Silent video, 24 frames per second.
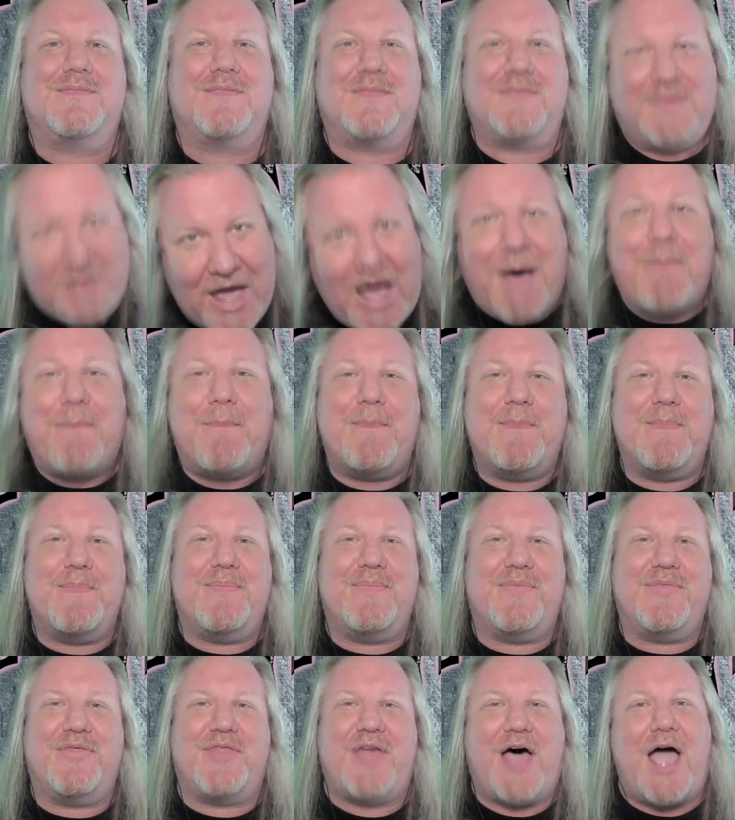Yep,
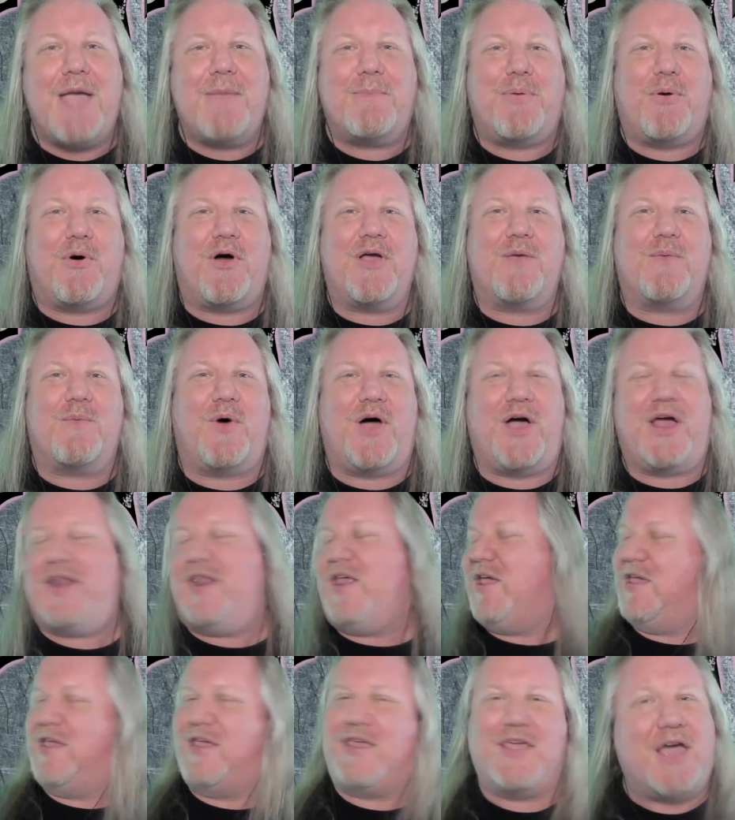9.1.
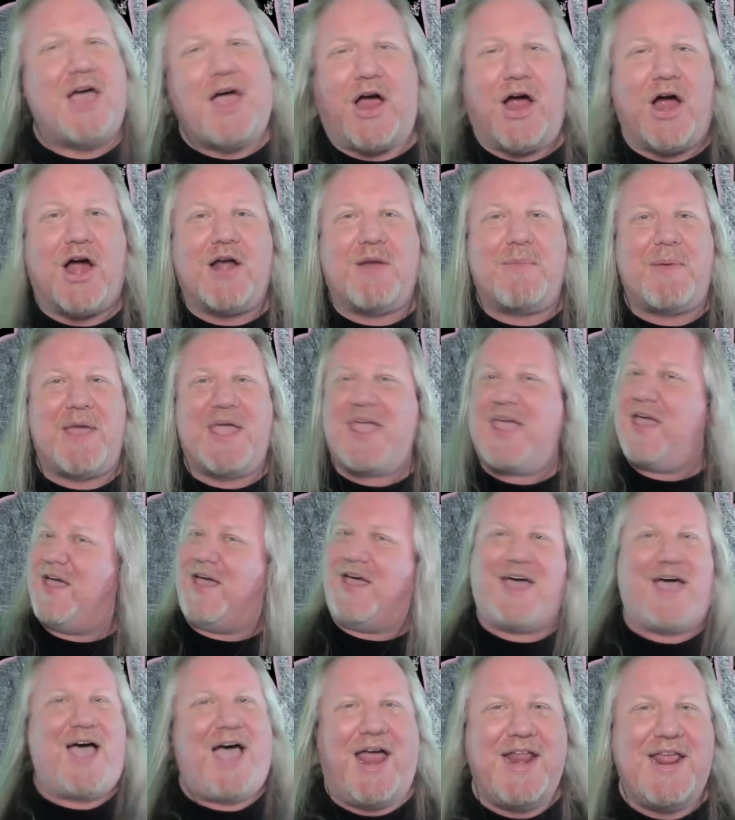You heard me.
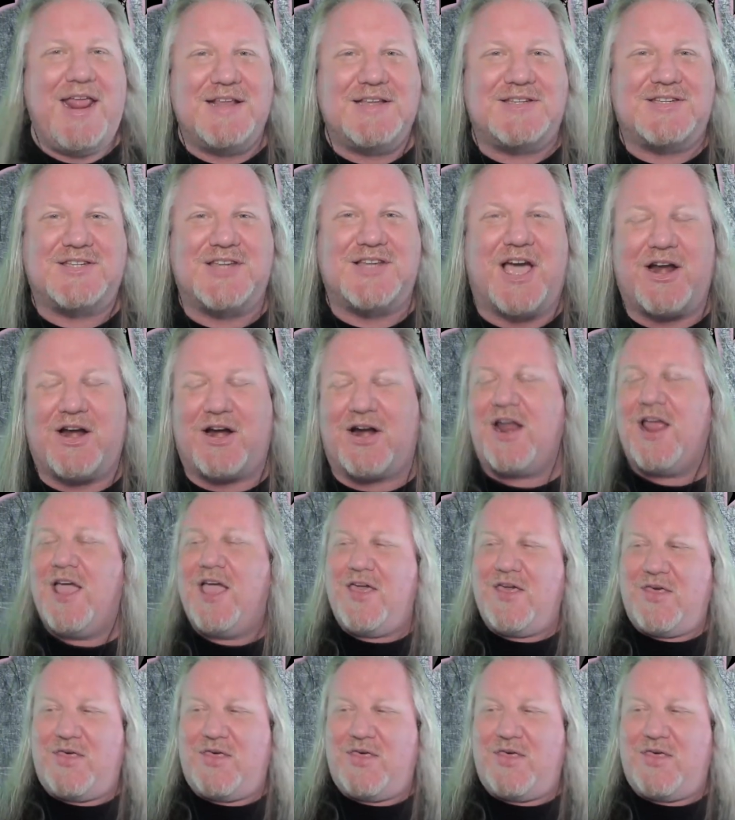I didn't stutter.